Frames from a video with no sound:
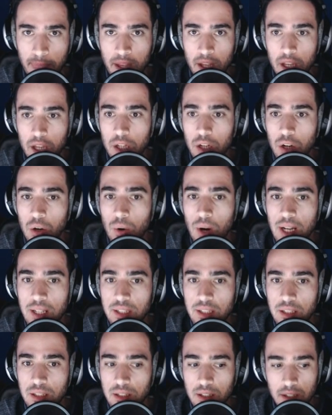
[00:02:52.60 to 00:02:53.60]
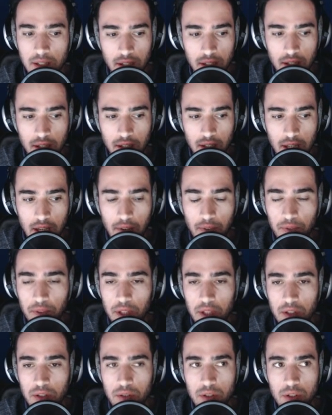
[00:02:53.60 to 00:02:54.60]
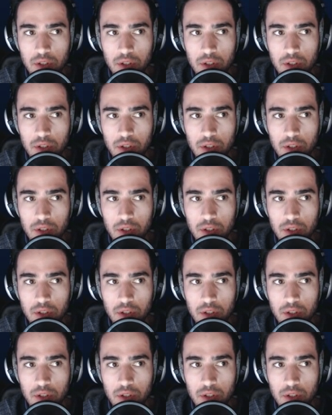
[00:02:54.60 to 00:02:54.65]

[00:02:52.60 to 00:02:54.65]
You know what? If the